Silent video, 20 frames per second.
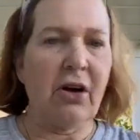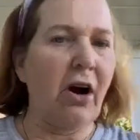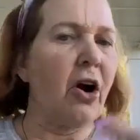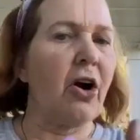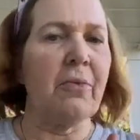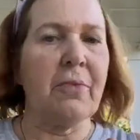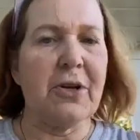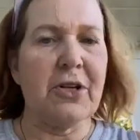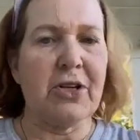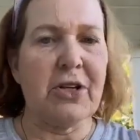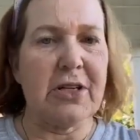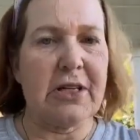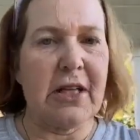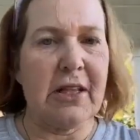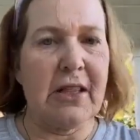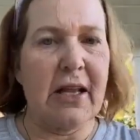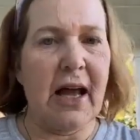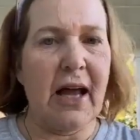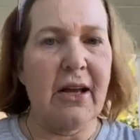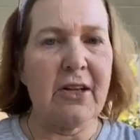garbage is
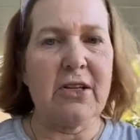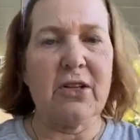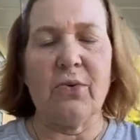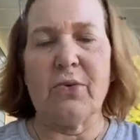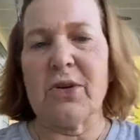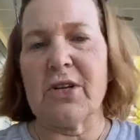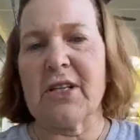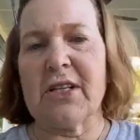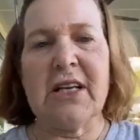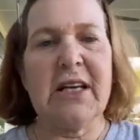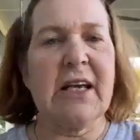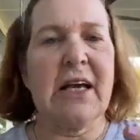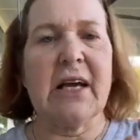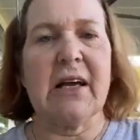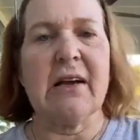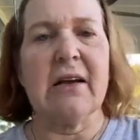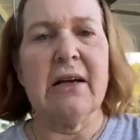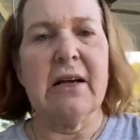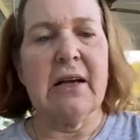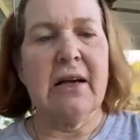in that. So we're
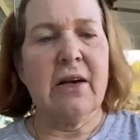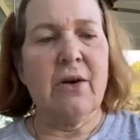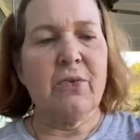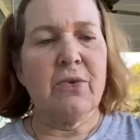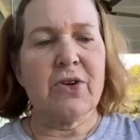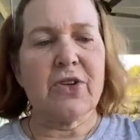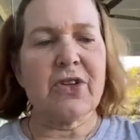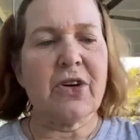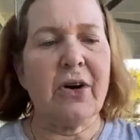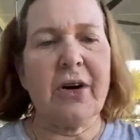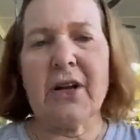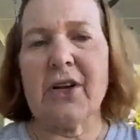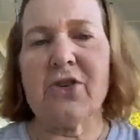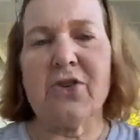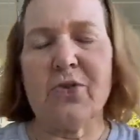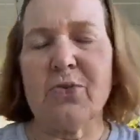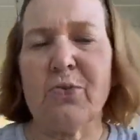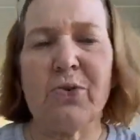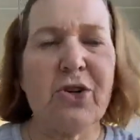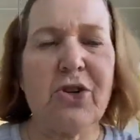seeking we're starting
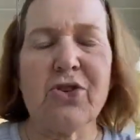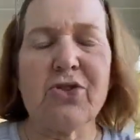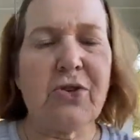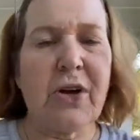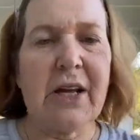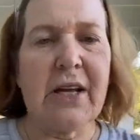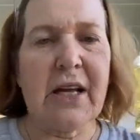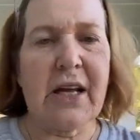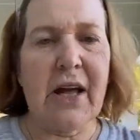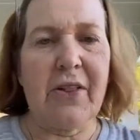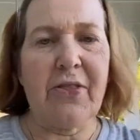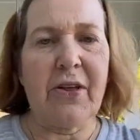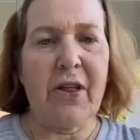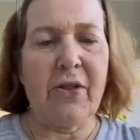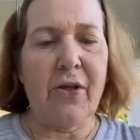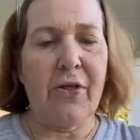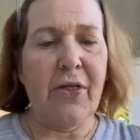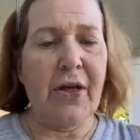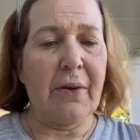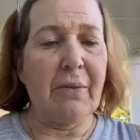to we're just trying to get the
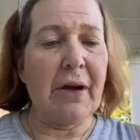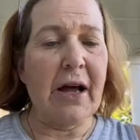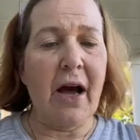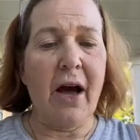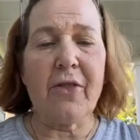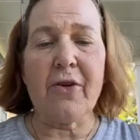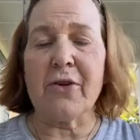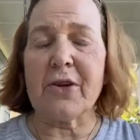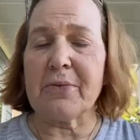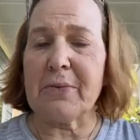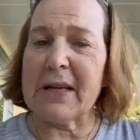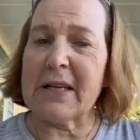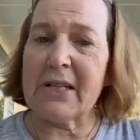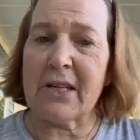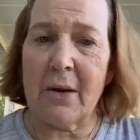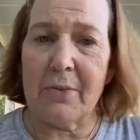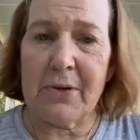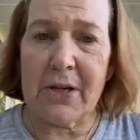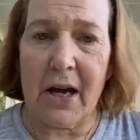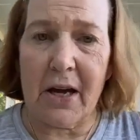other thing. My other, my
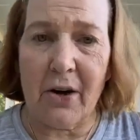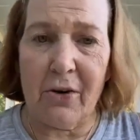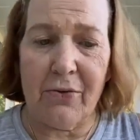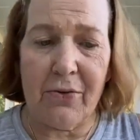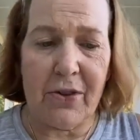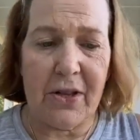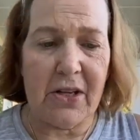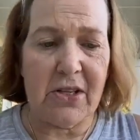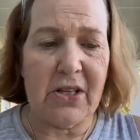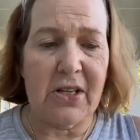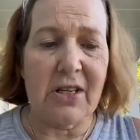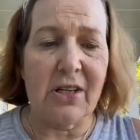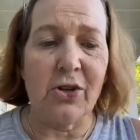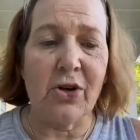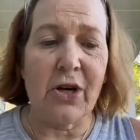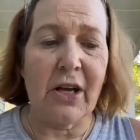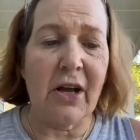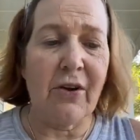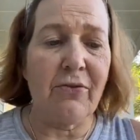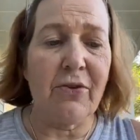subtitle for this is
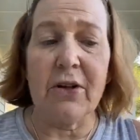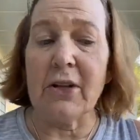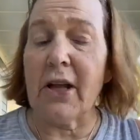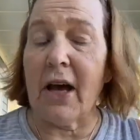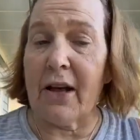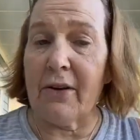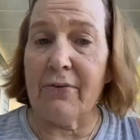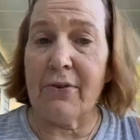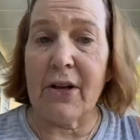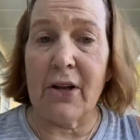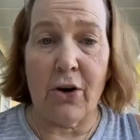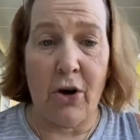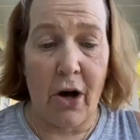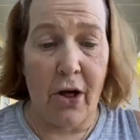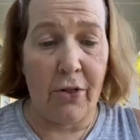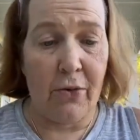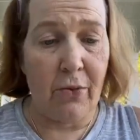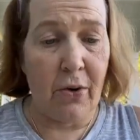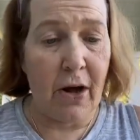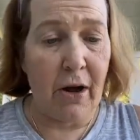looking for life in
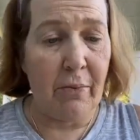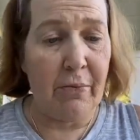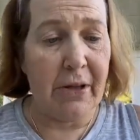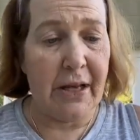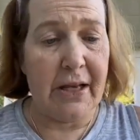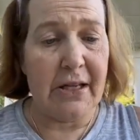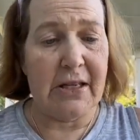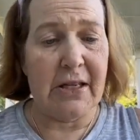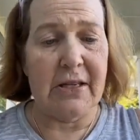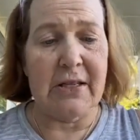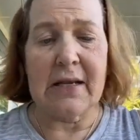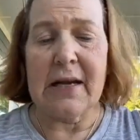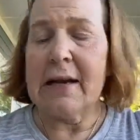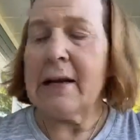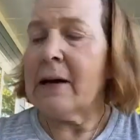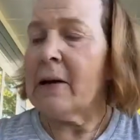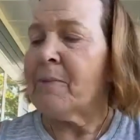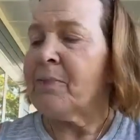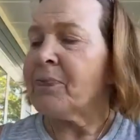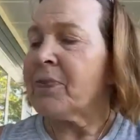all the wrong places.
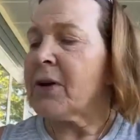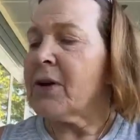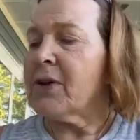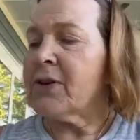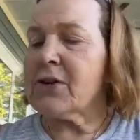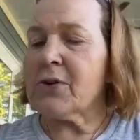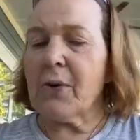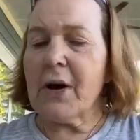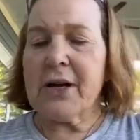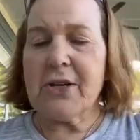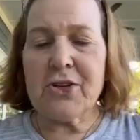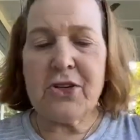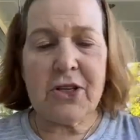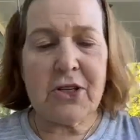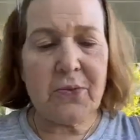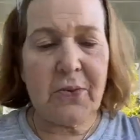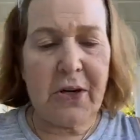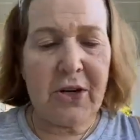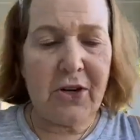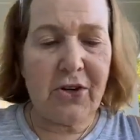So I
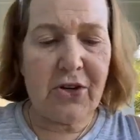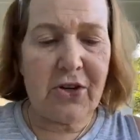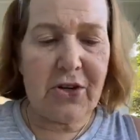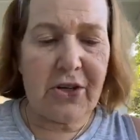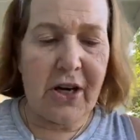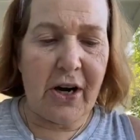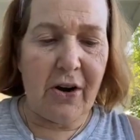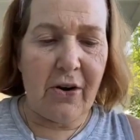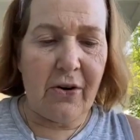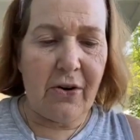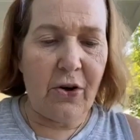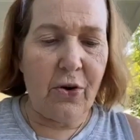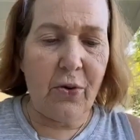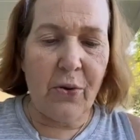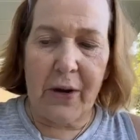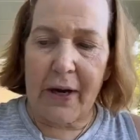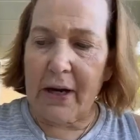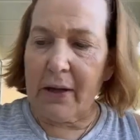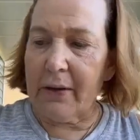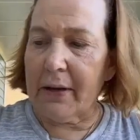just want to share
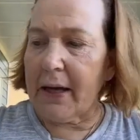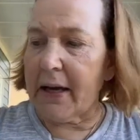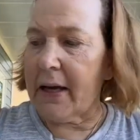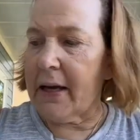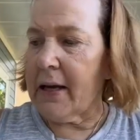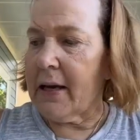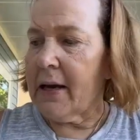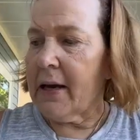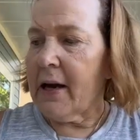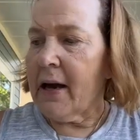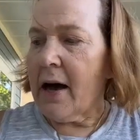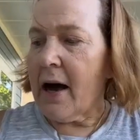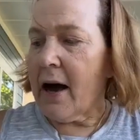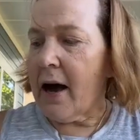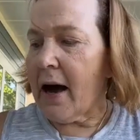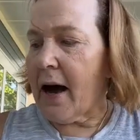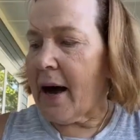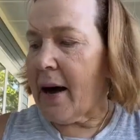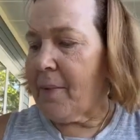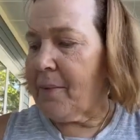quickly
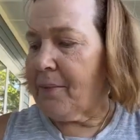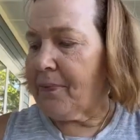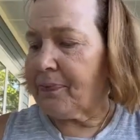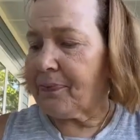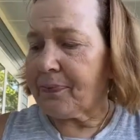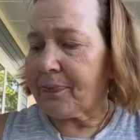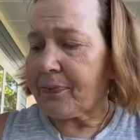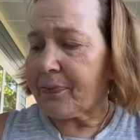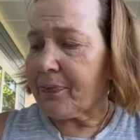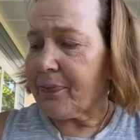um,